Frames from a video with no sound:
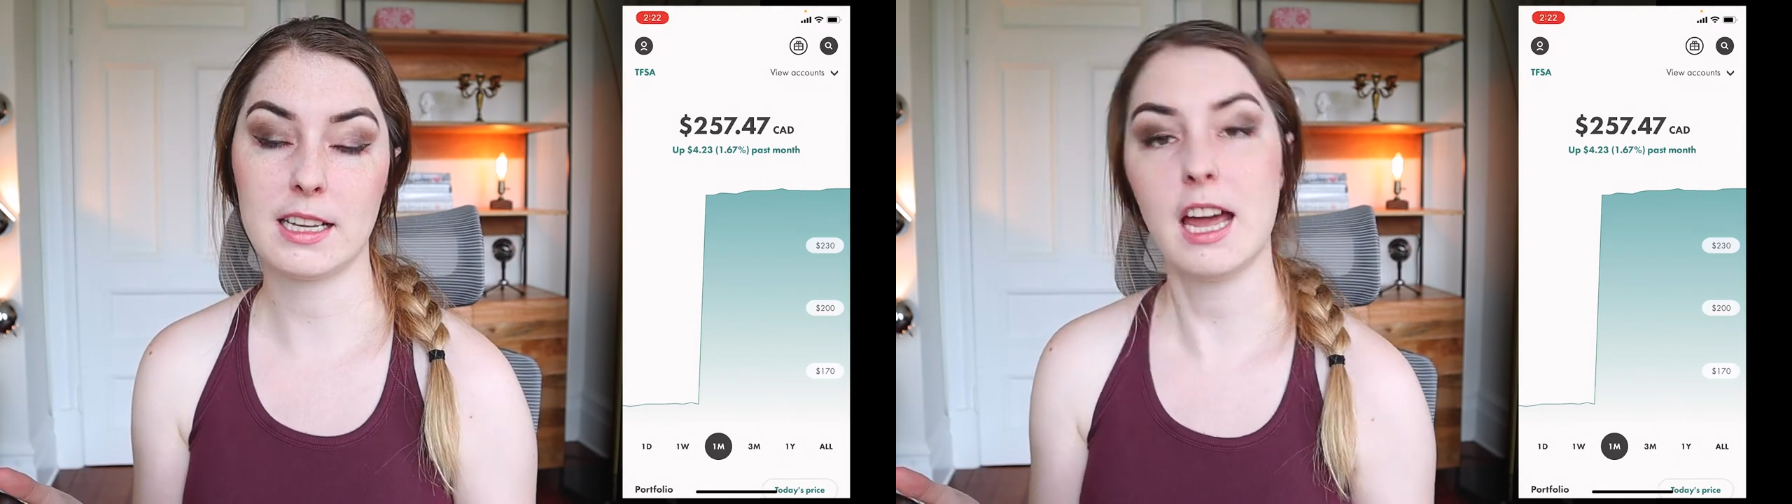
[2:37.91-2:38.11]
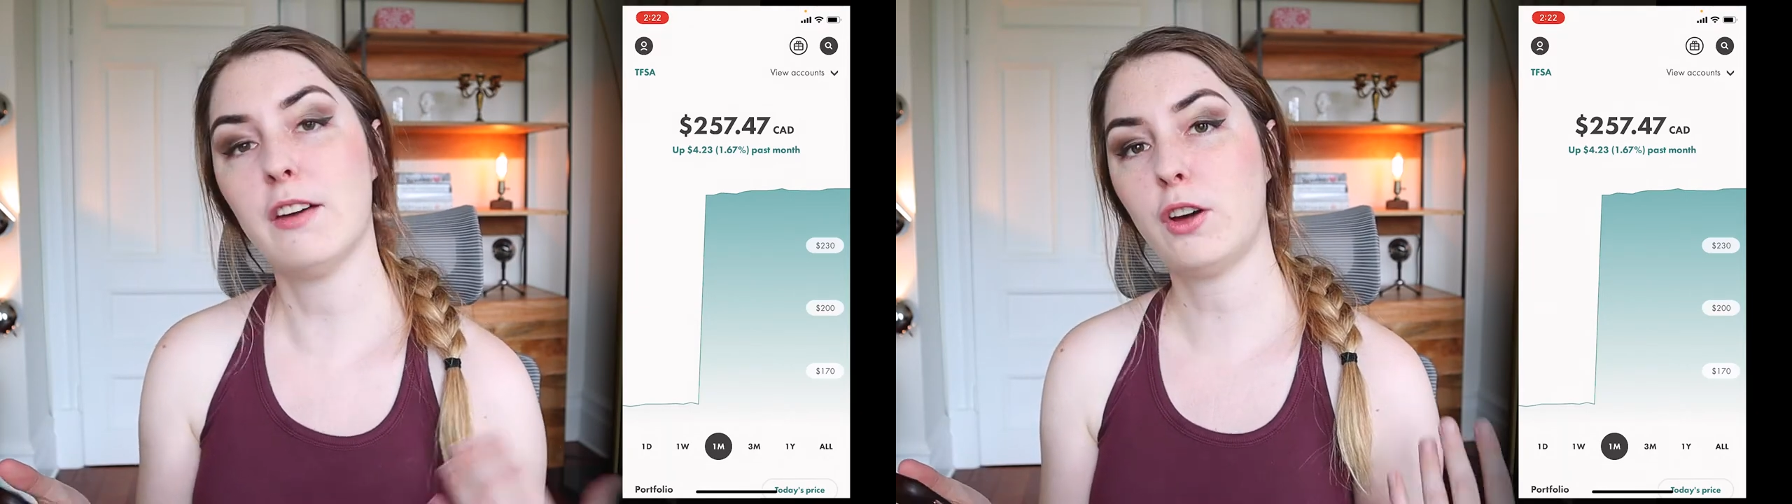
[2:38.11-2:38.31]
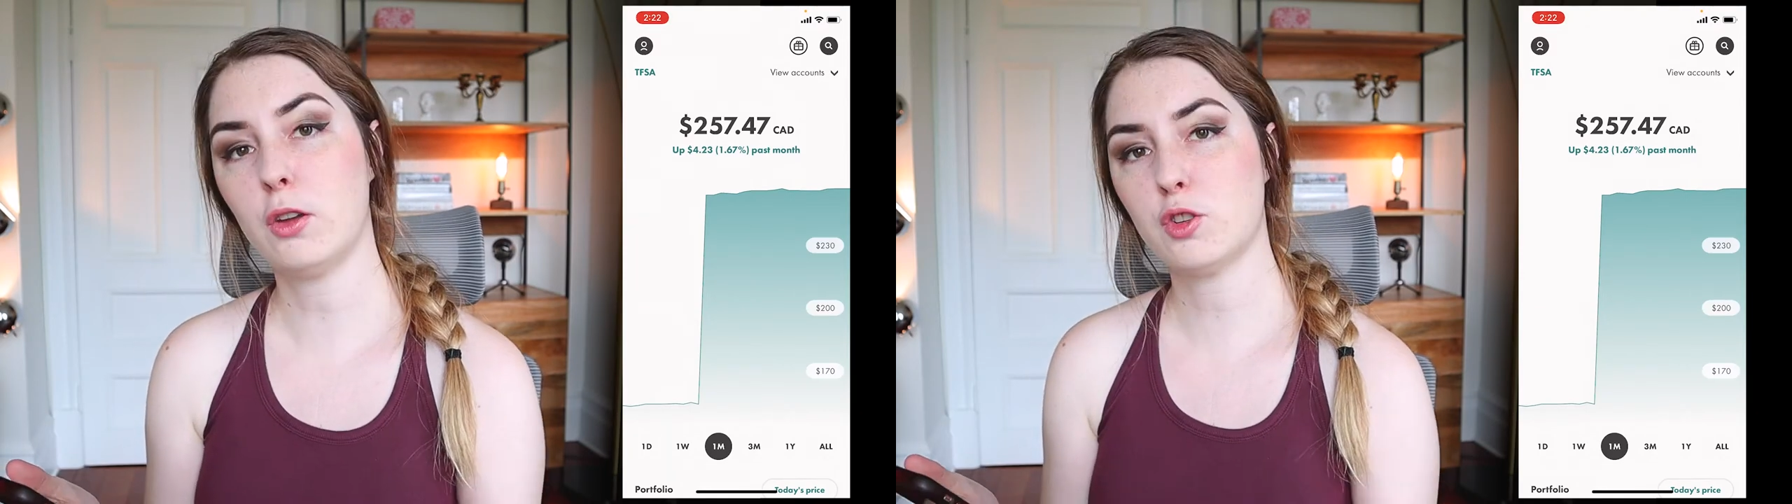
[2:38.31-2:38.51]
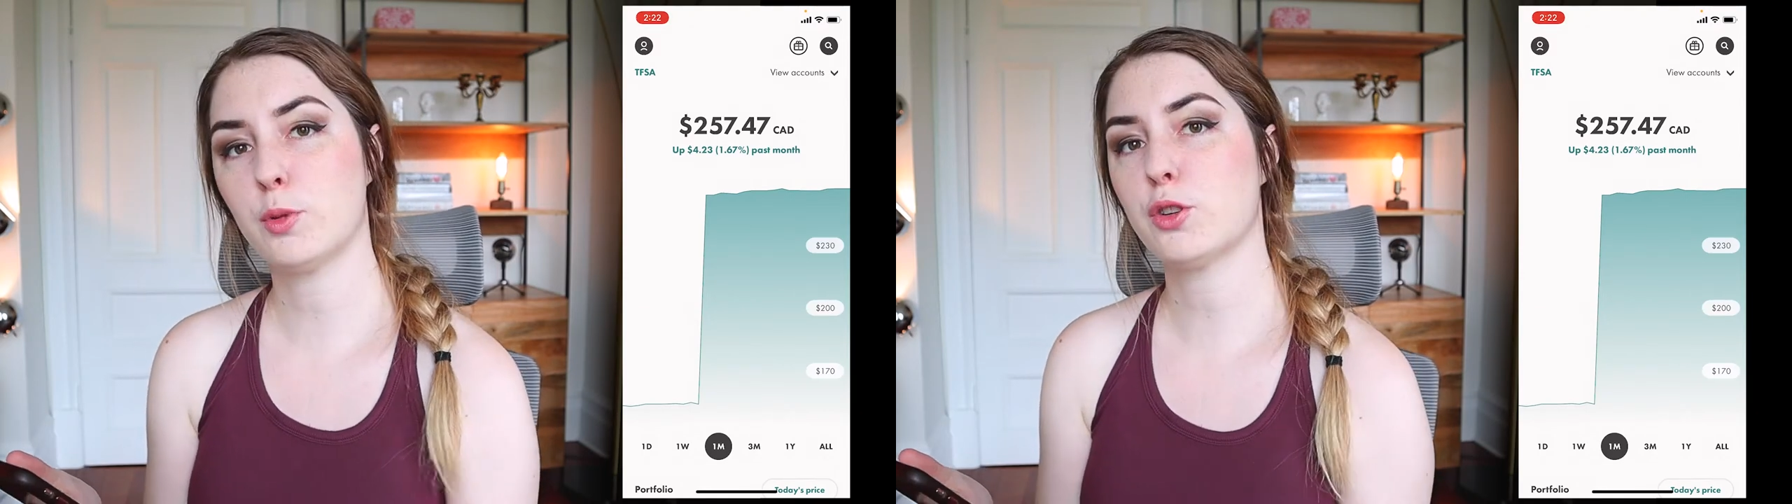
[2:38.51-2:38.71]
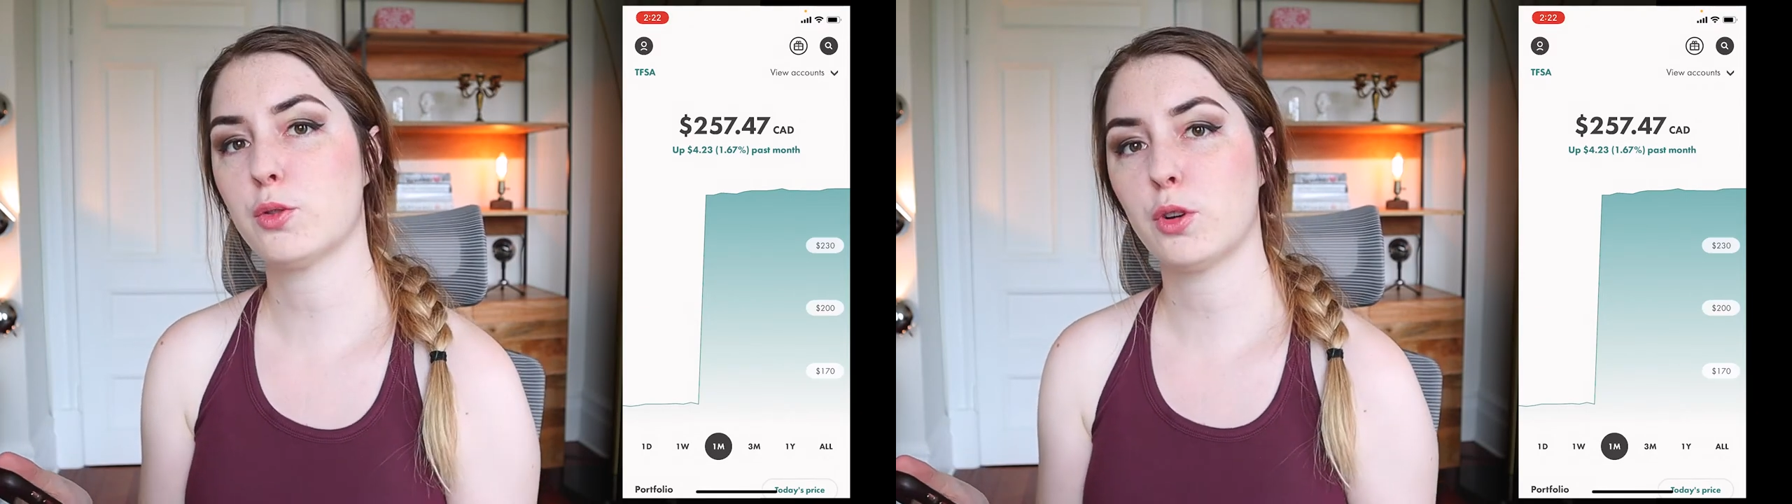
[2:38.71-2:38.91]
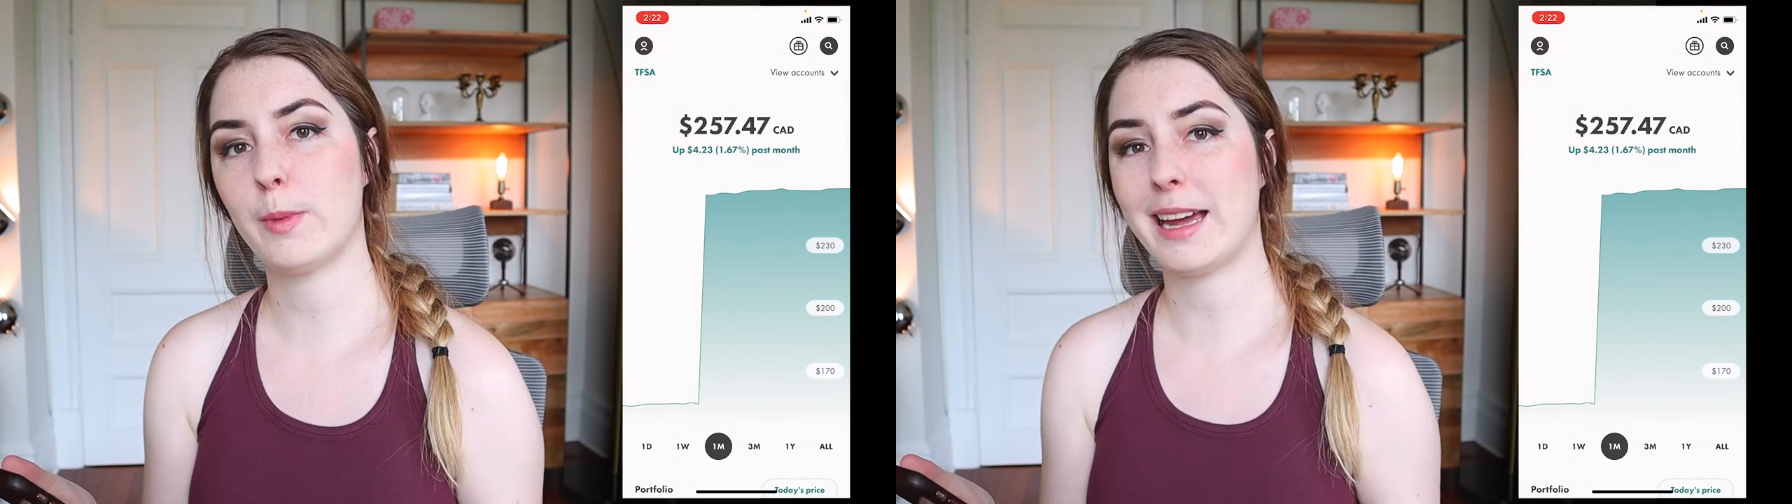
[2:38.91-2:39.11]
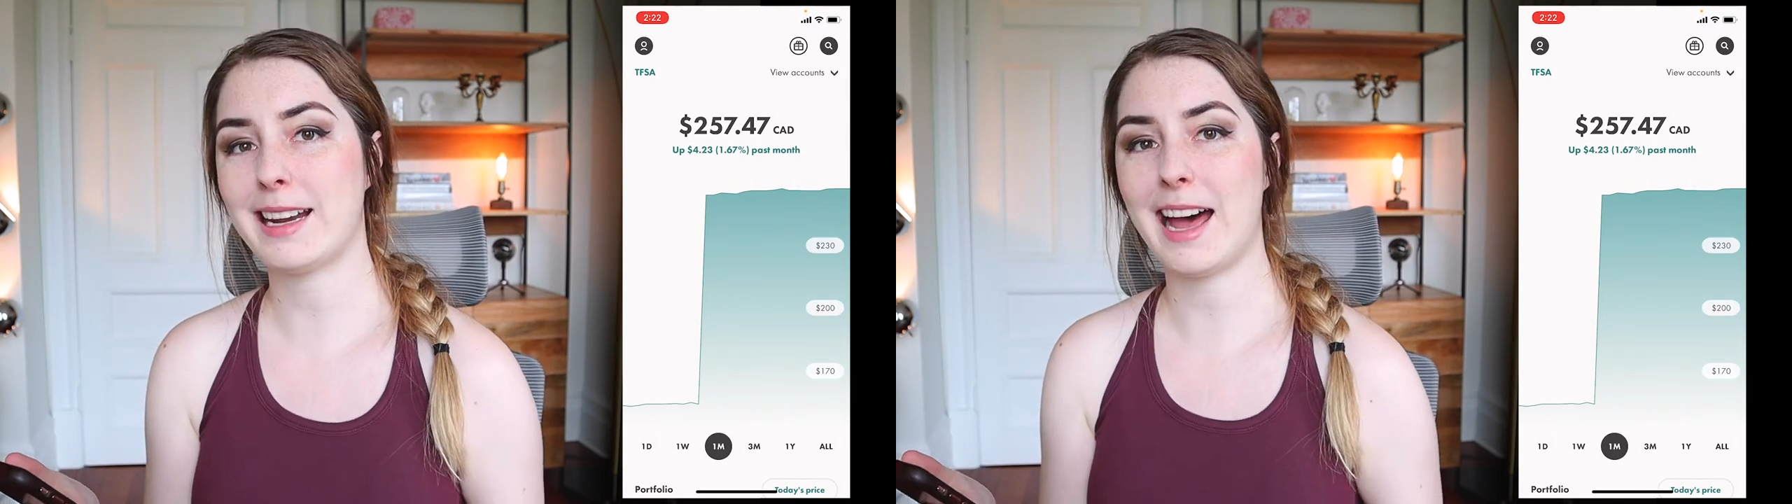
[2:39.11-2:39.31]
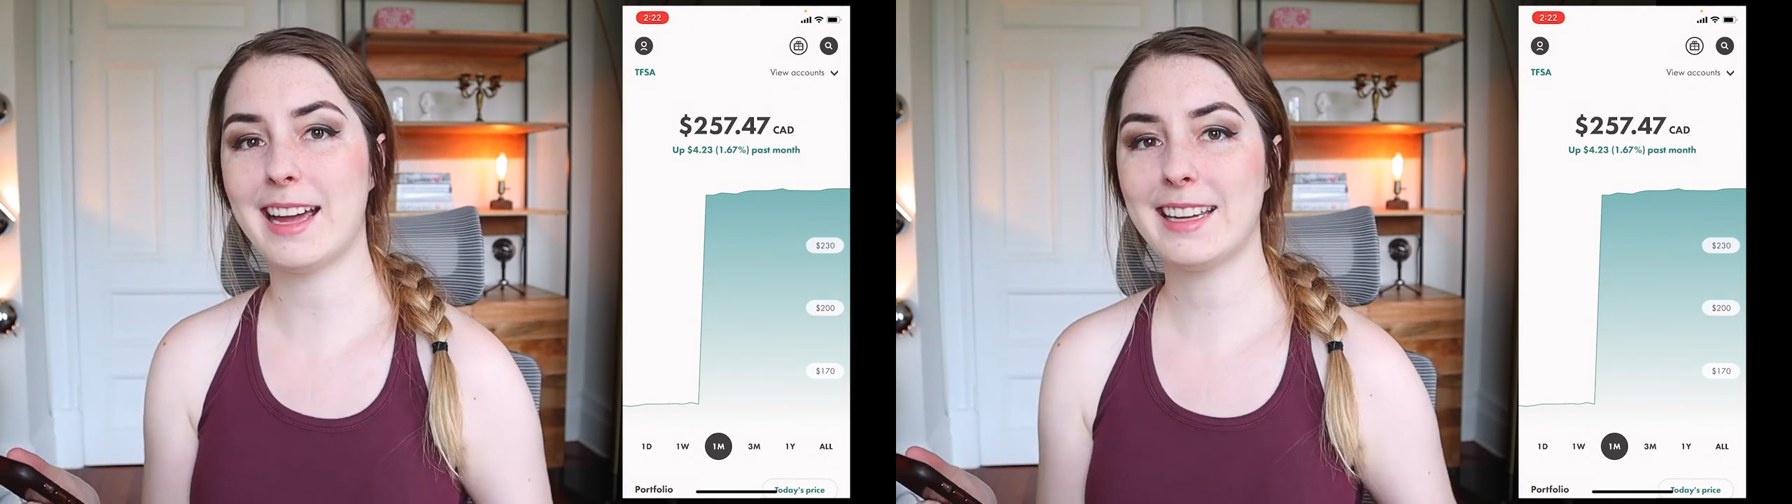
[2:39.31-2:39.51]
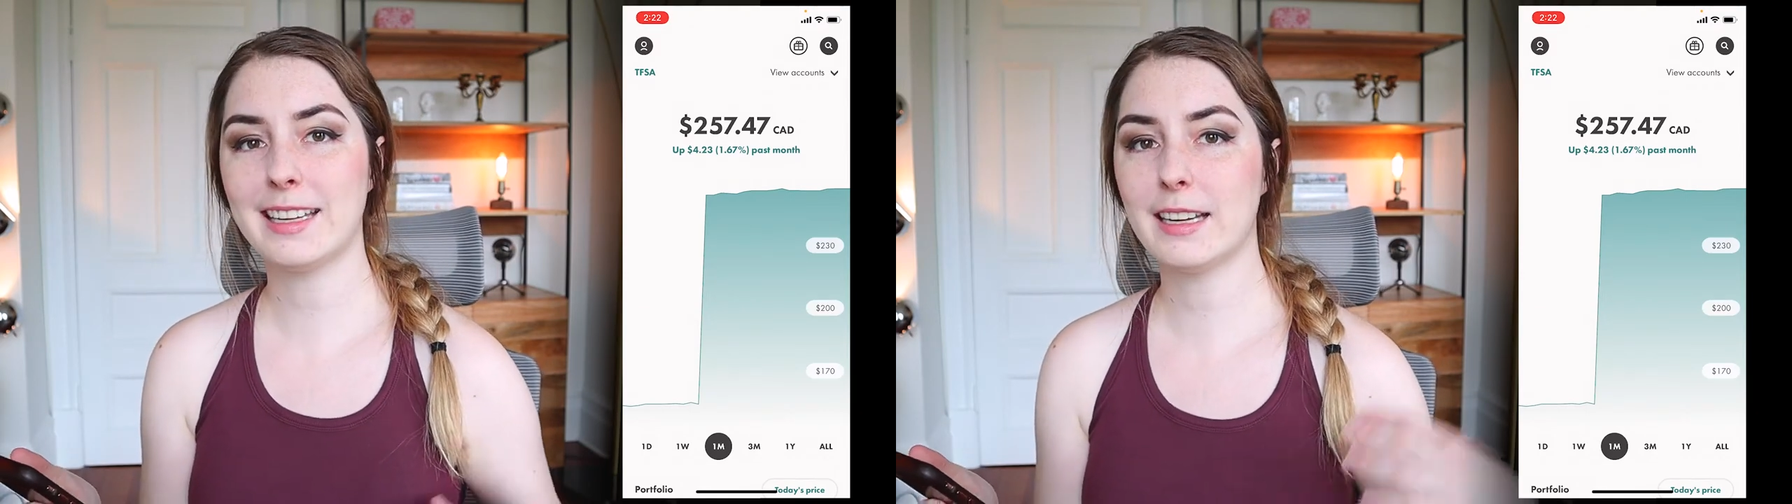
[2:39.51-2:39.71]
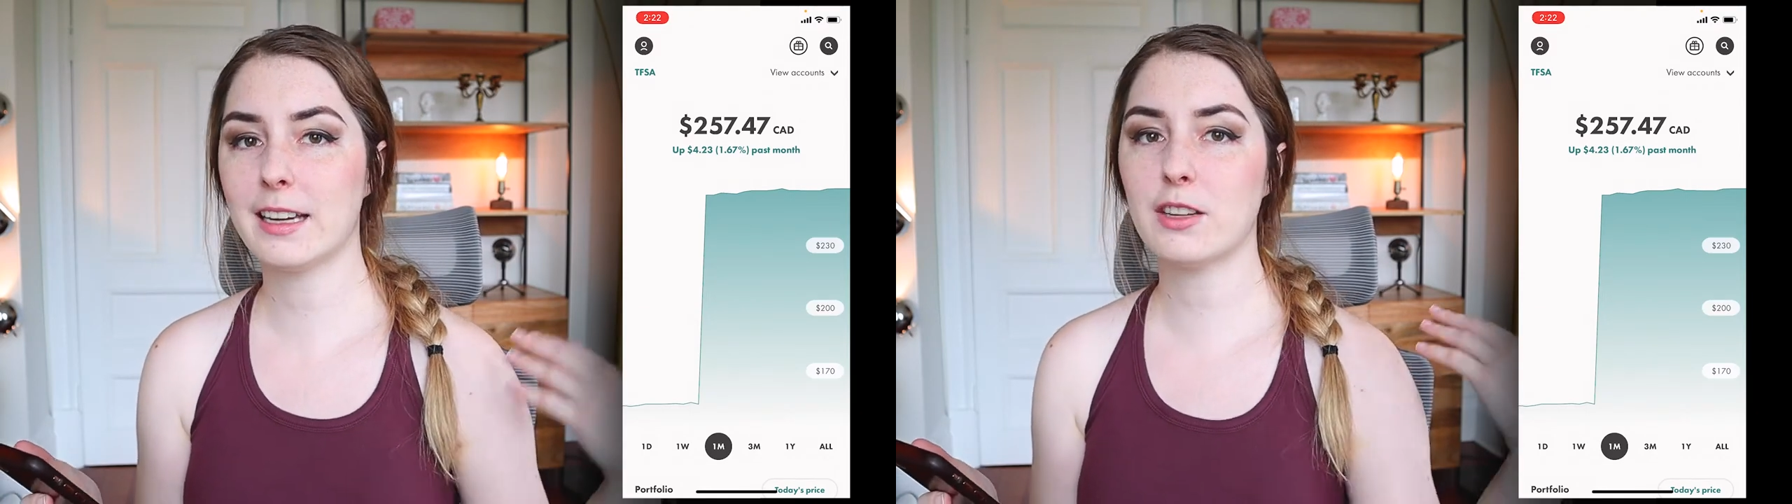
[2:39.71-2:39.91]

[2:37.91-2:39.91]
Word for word: I have contribution room and I can